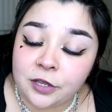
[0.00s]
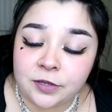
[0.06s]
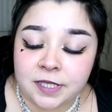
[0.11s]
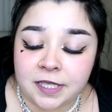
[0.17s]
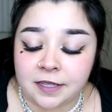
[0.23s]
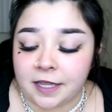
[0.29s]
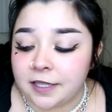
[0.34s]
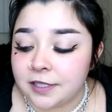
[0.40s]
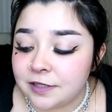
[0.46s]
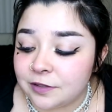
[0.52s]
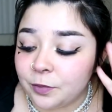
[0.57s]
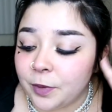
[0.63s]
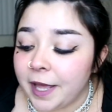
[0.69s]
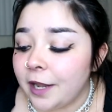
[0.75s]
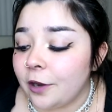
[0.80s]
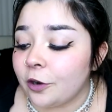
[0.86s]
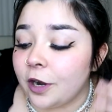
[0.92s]
using like
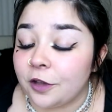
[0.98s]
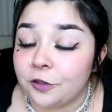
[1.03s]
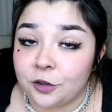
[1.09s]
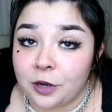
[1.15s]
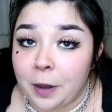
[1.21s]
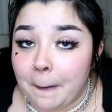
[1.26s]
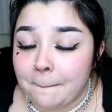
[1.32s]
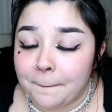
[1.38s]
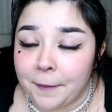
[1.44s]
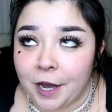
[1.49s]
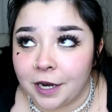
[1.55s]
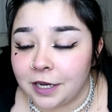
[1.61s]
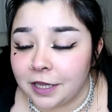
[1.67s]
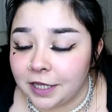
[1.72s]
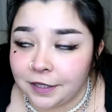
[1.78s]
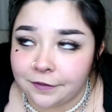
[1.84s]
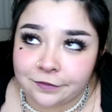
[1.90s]
sweat or other
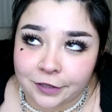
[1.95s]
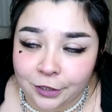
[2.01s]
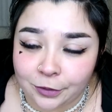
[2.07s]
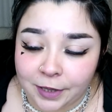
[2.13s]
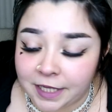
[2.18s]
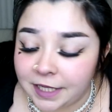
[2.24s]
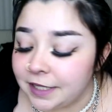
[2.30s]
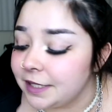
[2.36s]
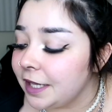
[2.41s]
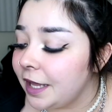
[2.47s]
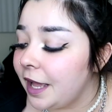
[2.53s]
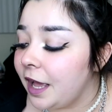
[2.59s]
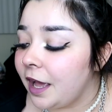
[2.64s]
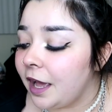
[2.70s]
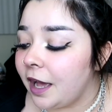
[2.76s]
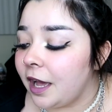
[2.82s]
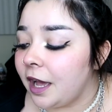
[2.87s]
bodily fluids
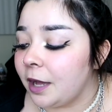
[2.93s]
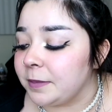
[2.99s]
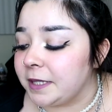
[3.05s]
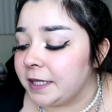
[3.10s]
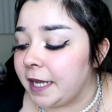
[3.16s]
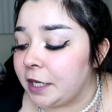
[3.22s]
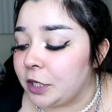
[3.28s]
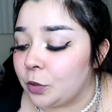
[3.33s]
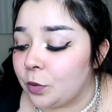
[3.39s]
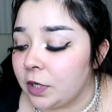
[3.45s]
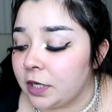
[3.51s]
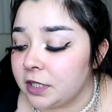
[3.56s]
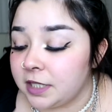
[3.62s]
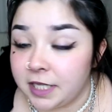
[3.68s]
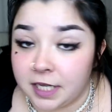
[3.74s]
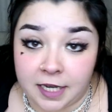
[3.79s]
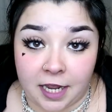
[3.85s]
um, to get your
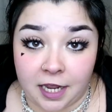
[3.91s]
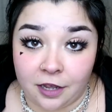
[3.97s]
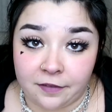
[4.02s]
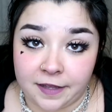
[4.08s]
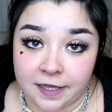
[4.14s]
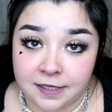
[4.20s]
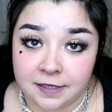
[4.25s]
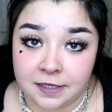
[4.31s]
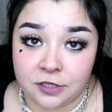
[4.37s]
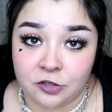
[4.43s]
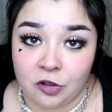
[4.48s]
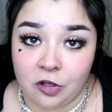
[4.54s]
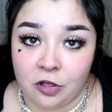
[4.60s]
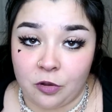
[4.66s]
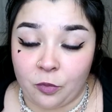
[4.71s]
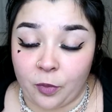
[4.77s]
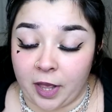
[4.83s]
DNA on the
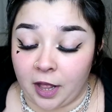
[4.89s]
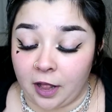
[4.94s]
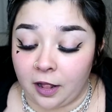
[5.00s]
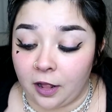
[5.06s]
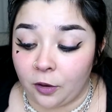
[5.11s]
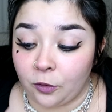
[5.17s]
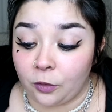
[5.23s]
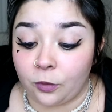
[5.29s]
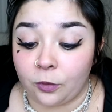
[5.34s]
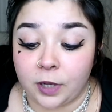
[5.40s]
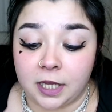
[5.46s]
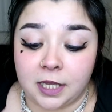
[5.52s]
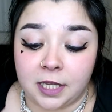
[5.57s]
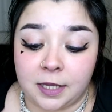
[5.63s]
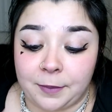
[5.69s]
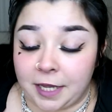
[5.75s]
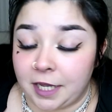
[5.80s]
sigil will
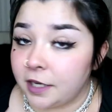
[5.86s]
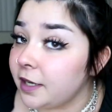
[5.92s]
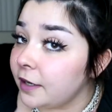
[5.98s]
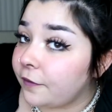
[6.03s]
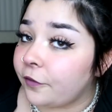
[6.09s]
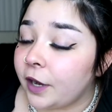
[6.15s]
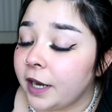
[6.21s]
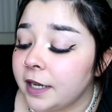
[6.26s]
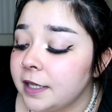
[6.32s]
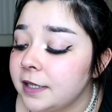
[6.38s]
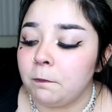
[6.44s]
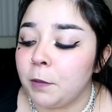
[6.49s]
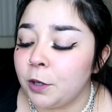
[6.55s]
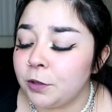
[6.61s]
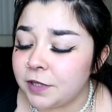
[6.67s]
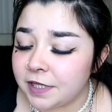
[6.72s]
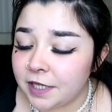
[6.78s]
really make a difference.
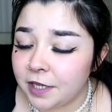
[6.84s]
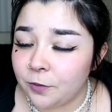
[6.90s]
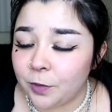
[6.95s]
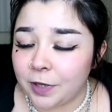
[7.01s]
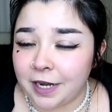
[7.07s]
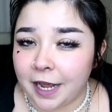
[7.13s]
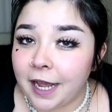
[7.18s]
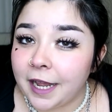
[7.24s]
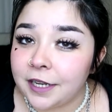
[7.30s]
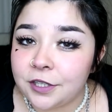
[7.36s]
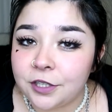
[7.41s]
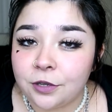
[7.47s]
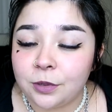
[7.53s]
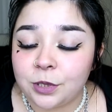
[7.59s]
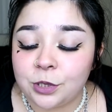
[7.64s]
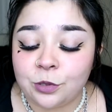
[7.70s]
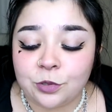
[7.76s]
Mostly what I
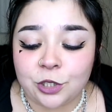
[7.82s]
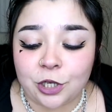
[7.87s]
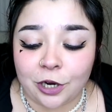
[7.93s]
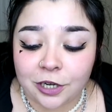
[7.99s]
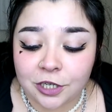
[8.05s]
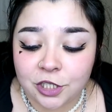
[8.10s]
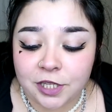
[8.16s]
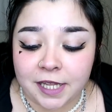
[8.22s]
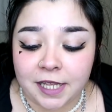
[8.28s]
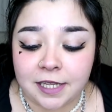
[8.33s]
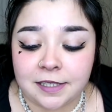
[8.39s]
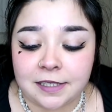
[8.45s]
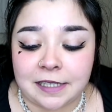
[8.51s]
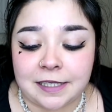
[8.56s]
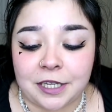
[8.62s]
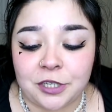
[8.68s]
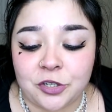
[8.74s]
do to charge things
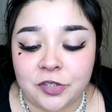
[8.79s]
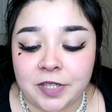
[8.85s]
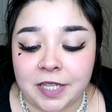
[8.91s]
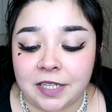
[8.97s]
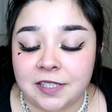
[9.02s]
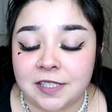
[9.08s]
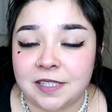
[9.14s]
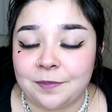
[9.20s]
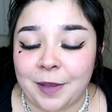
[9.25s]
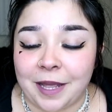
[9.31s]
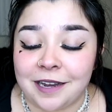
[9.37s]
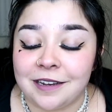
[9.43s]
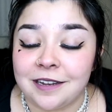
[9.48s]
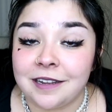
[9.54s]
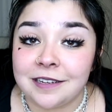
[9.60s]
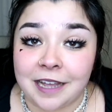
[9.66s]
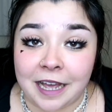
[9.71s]
is I just like
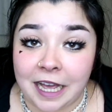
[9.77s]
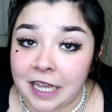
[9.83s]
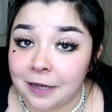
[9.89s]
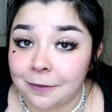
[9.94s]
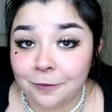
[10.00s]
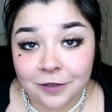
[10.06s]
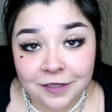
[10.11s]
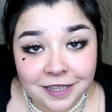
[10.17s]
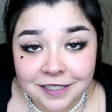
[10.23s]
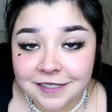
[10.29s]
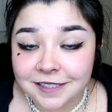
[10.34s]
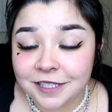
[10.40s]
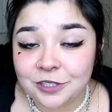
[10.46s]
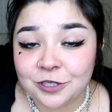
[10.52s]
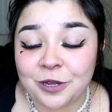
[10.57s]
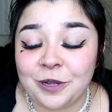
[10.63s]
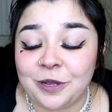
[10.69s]
spend time with the sigil